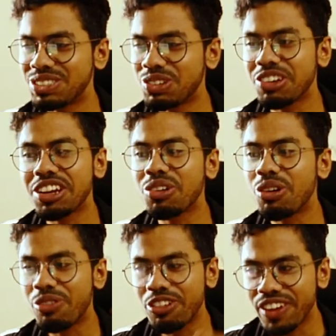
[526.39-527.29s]
So you can
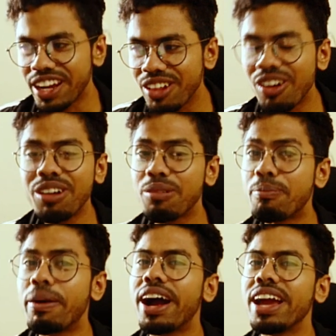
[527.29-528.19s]
go for Verilog
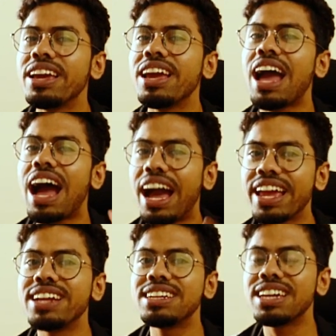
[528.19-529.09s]
by
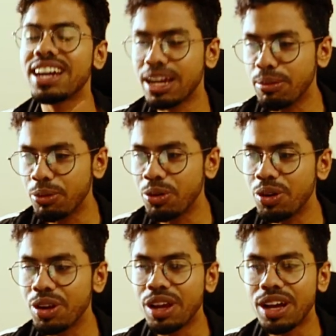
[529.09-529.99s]
IIT Kharagpur.